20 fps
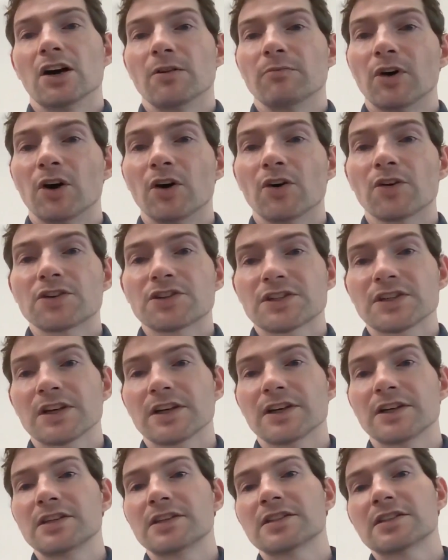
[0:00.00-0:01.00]

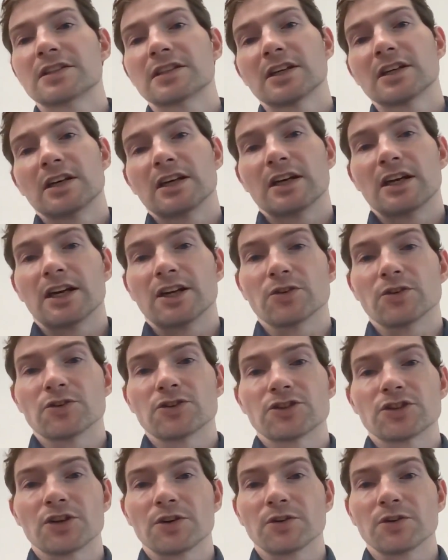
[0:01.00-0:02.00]
oxides, and
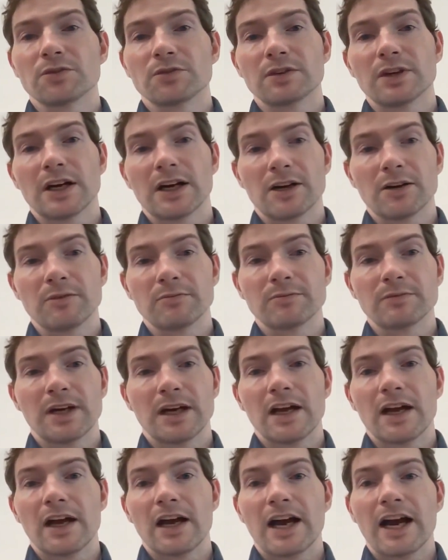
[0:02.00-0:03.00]
also
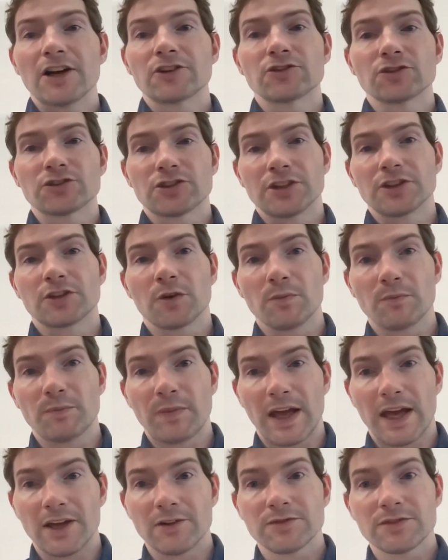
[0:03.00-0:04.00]
hydrogen
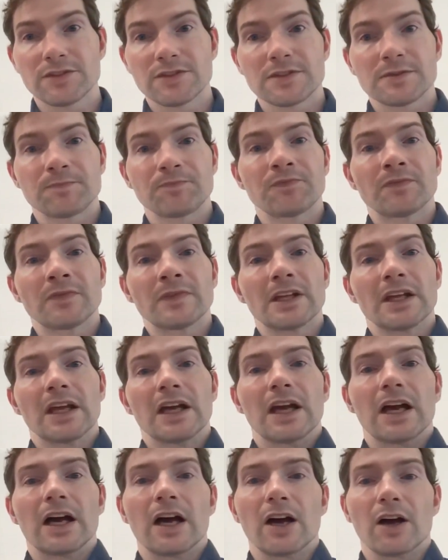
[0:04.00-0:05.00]
compounds.
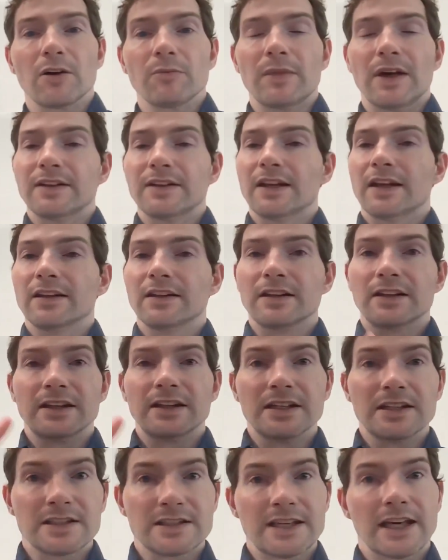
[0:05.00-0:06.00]
And then
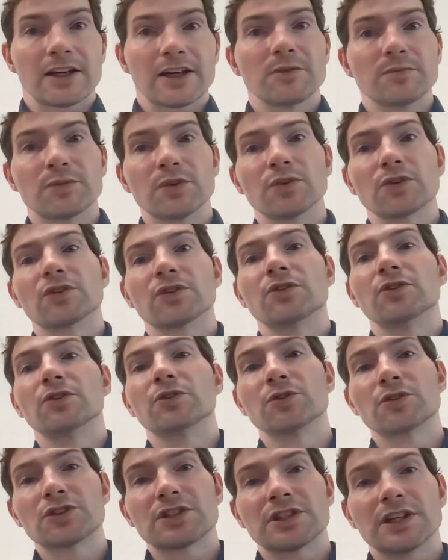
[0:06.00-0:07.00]
the second book
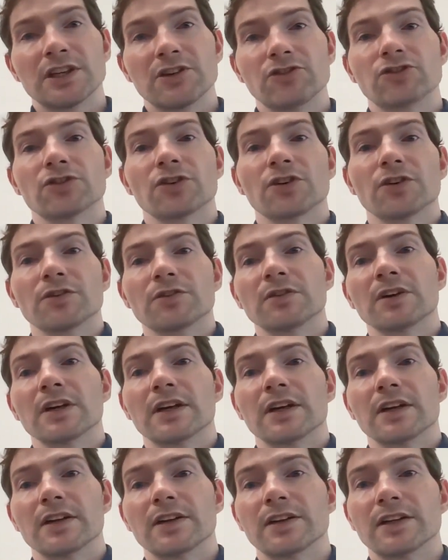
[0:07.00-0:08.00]
looks into
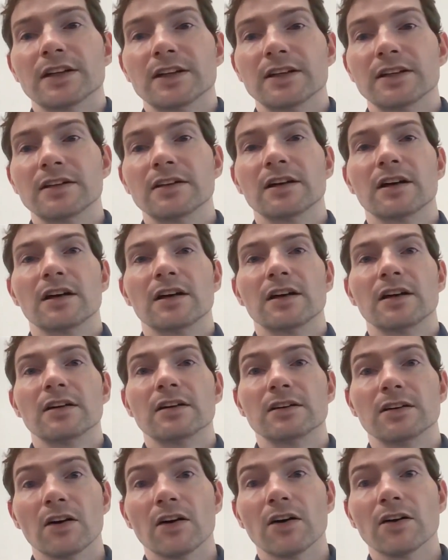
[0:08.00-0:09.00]
the
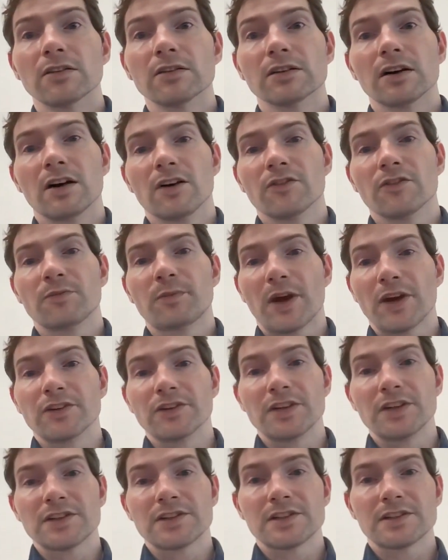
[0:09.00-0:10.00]
law of
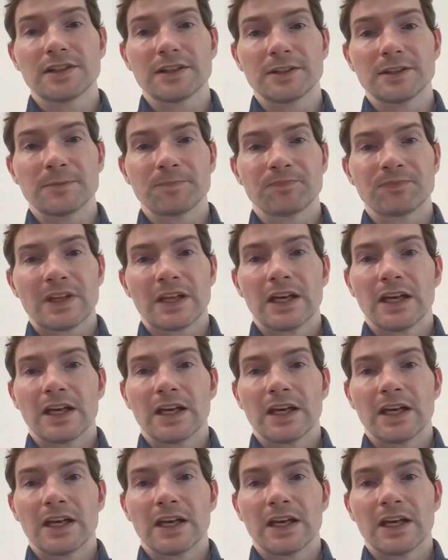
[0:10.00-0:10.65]
periodicity.